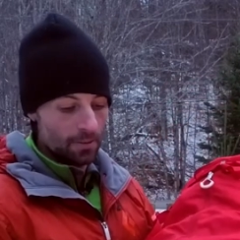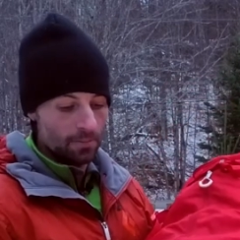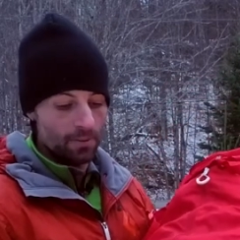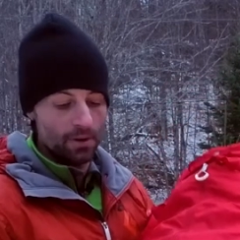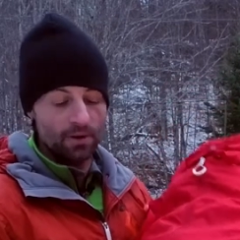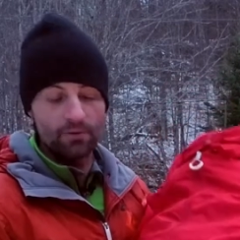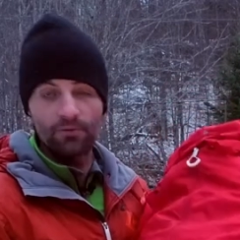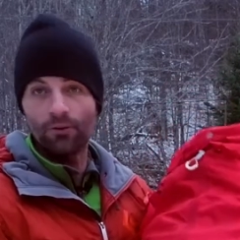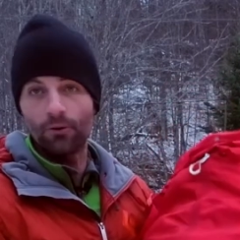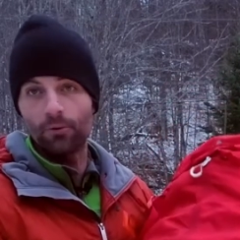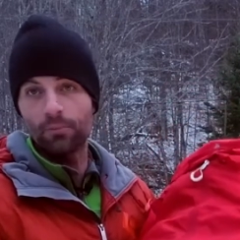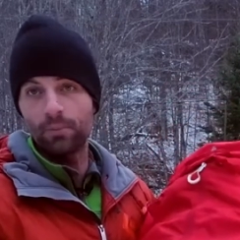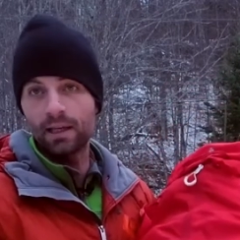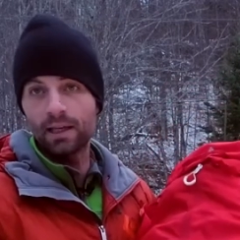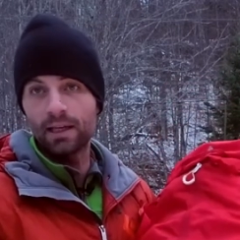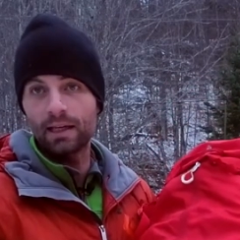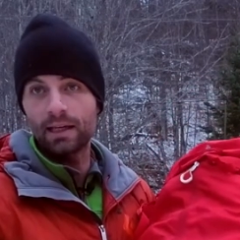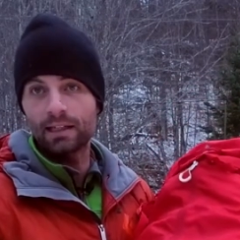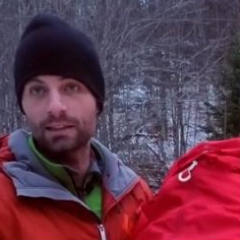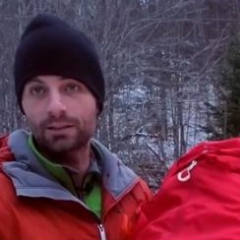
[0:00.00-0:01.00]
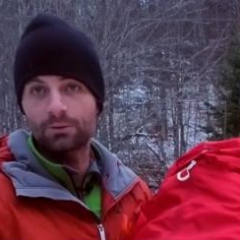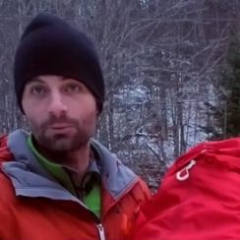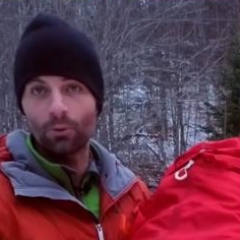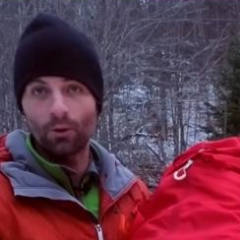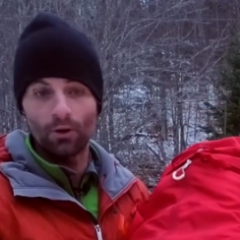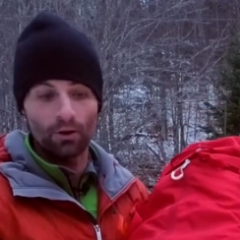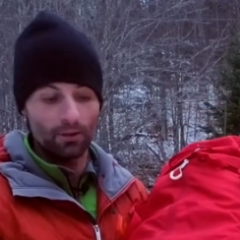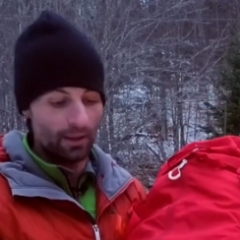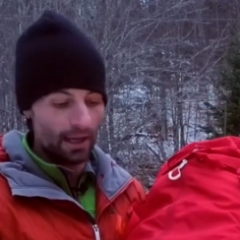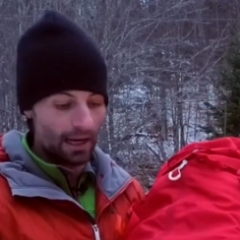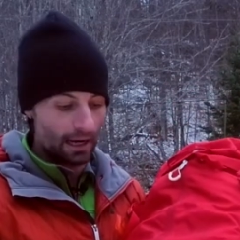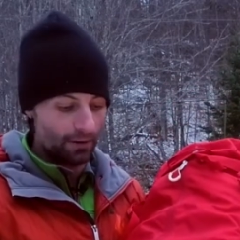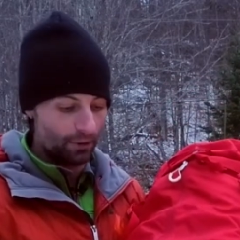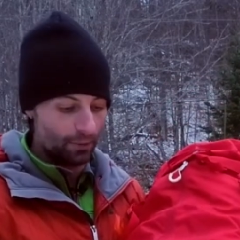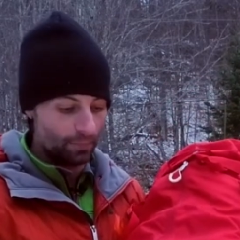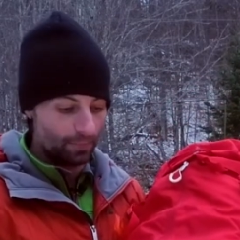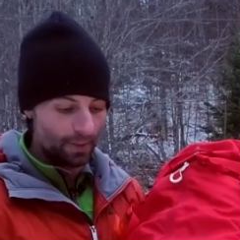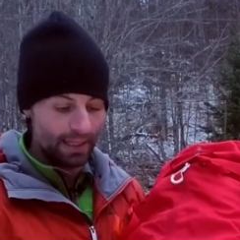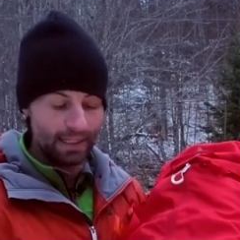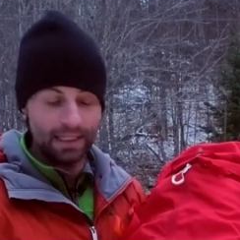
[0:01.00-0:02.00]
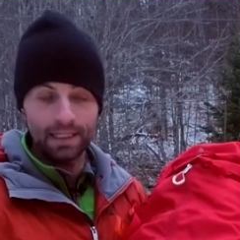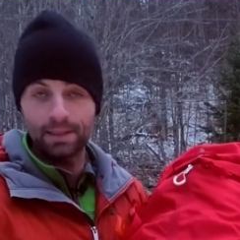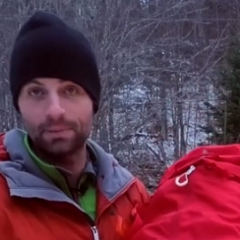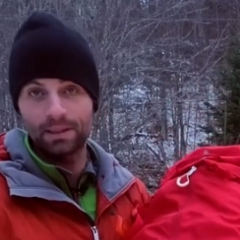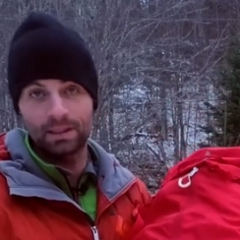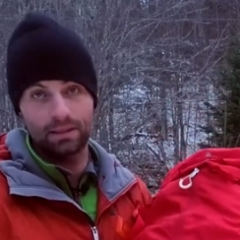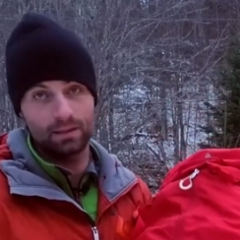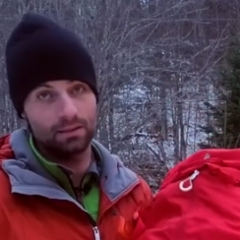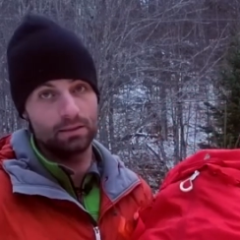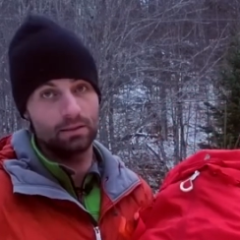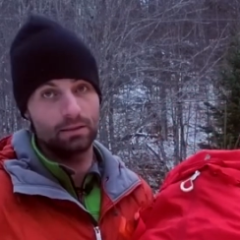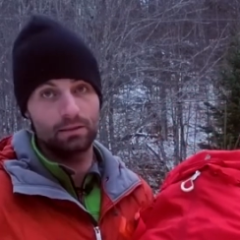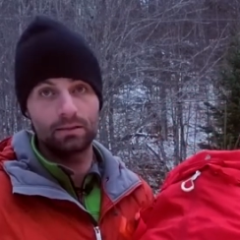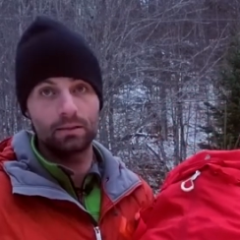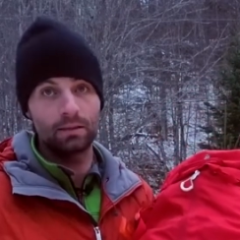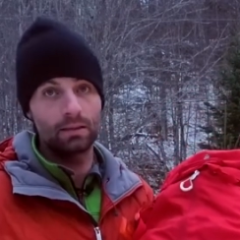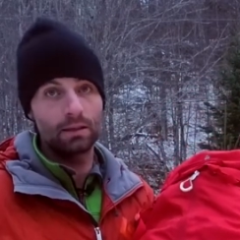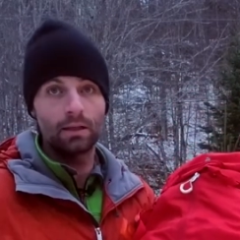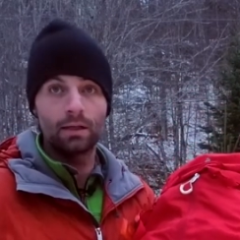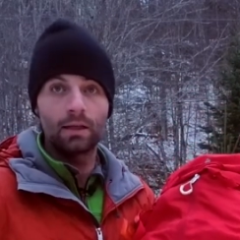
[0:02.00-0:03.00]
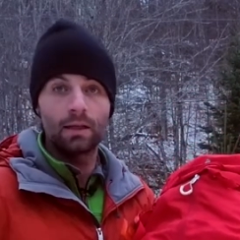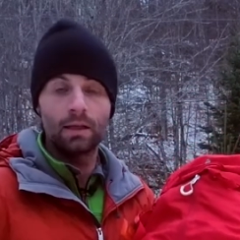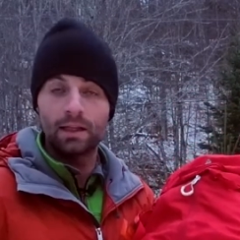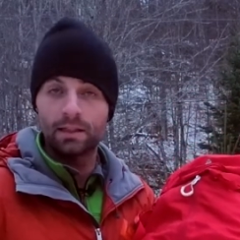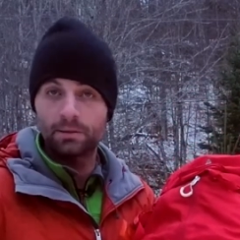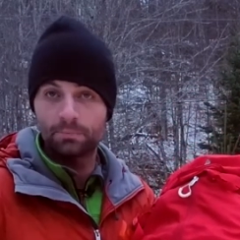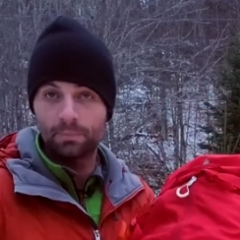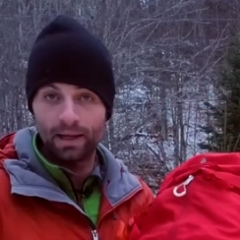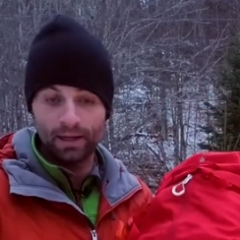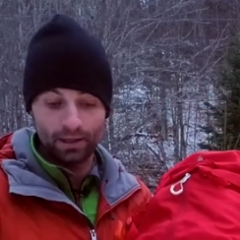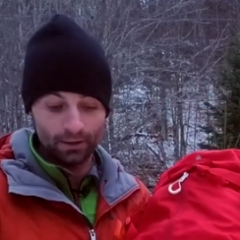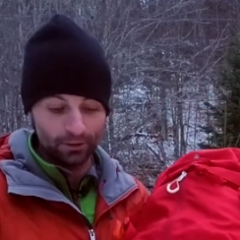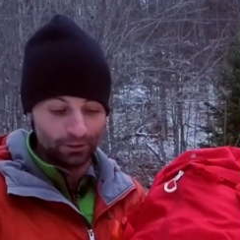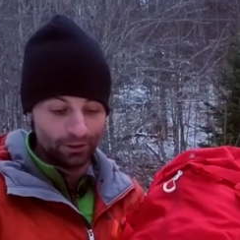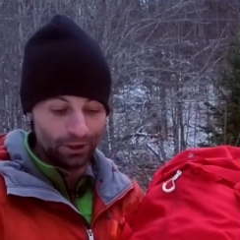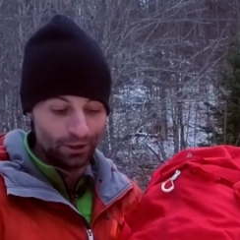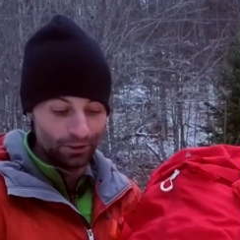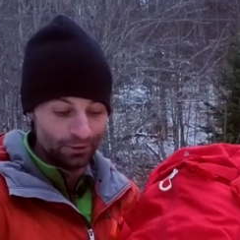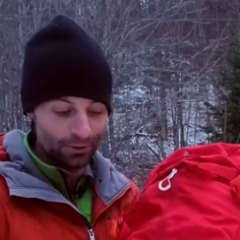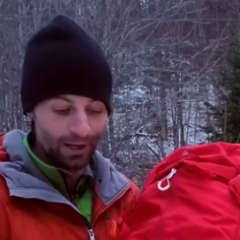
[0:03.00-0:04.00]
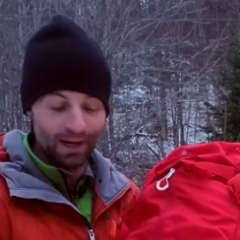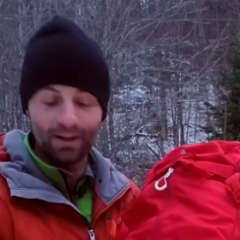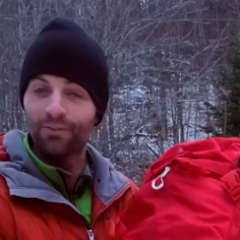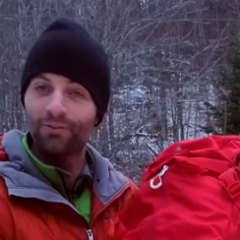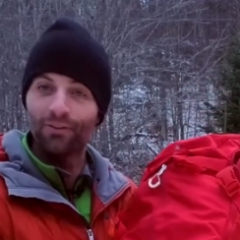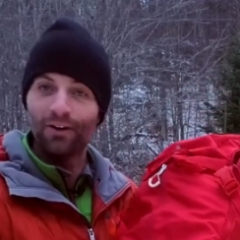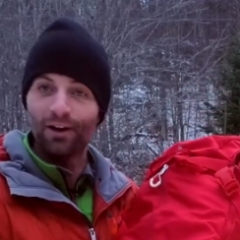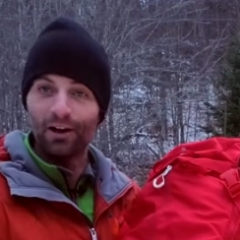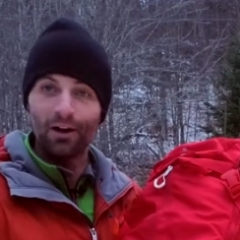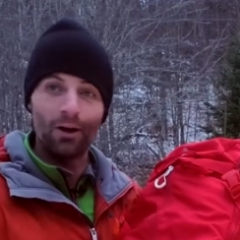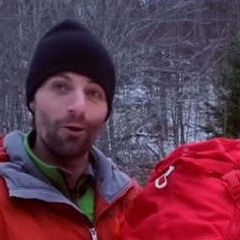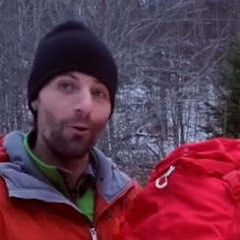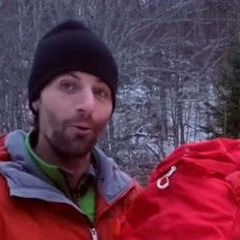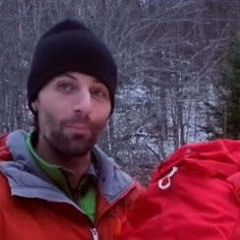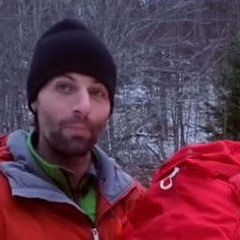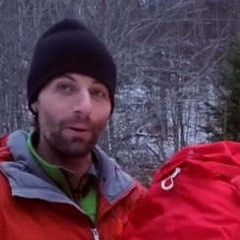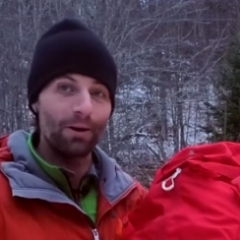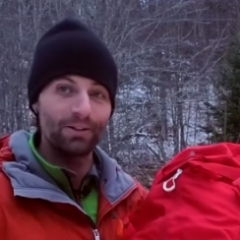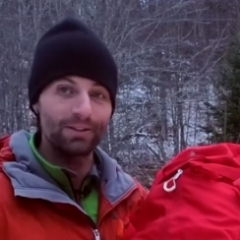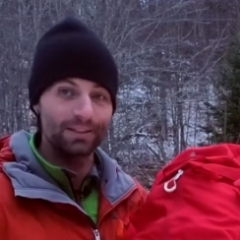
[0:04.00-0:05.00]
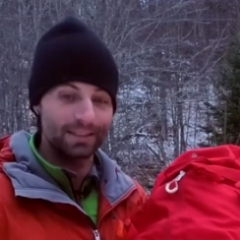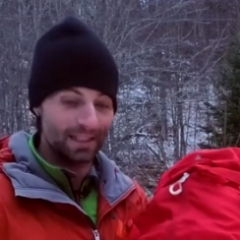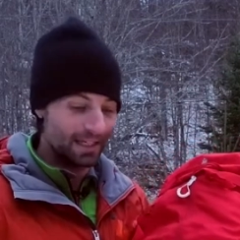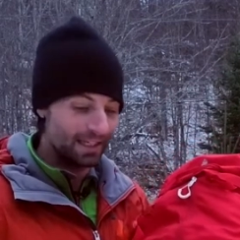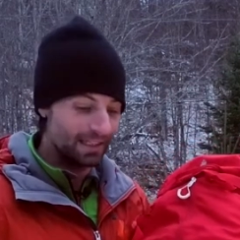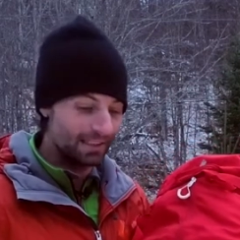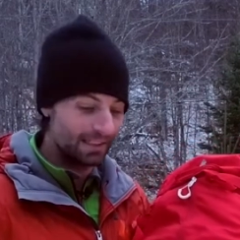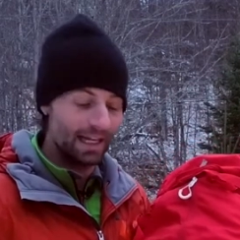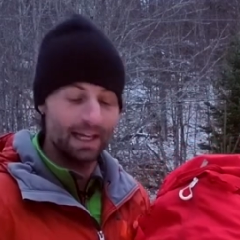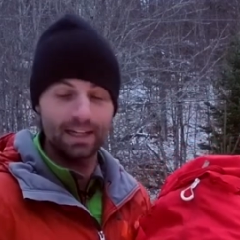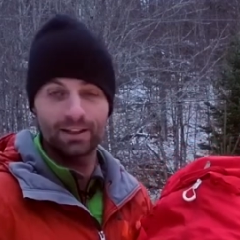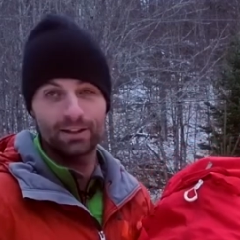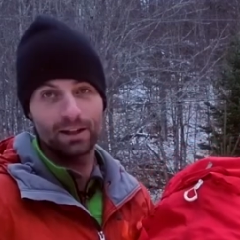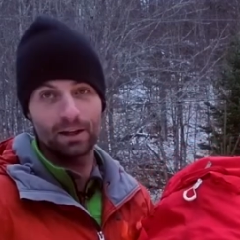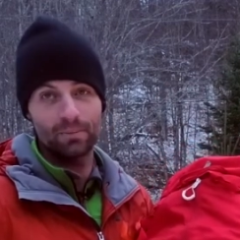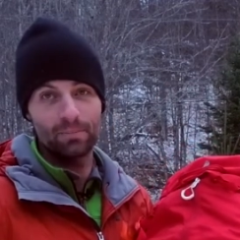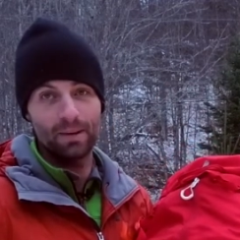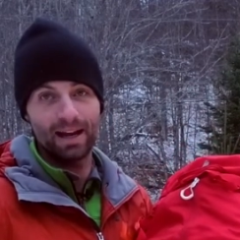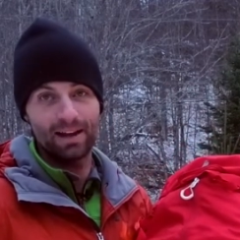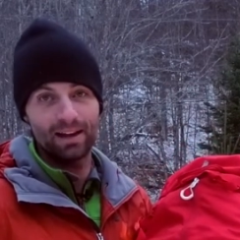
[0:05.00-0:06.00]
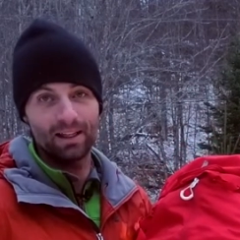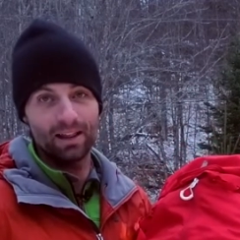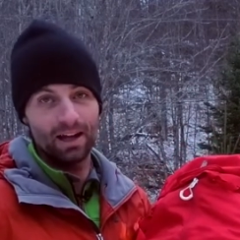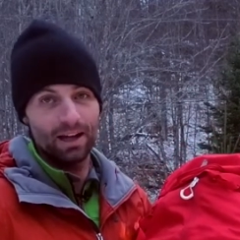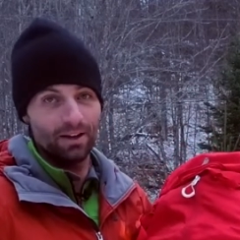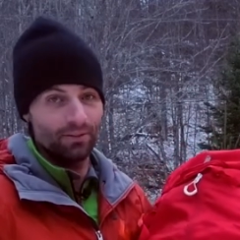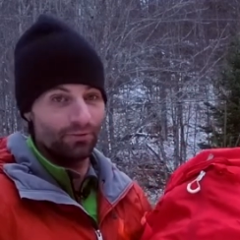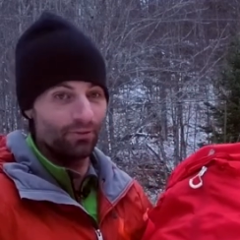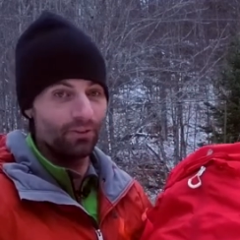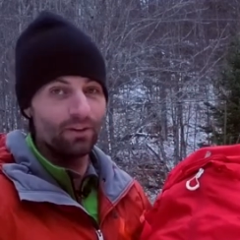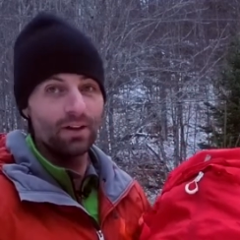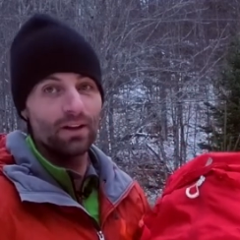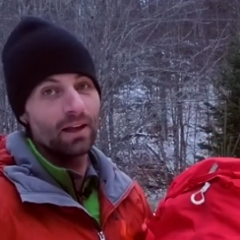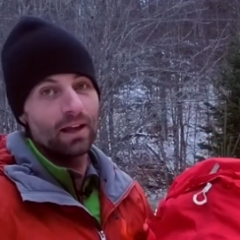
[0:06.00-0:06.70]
but for me it's worth every penny because it's better to have an old pair of skis and to come back alive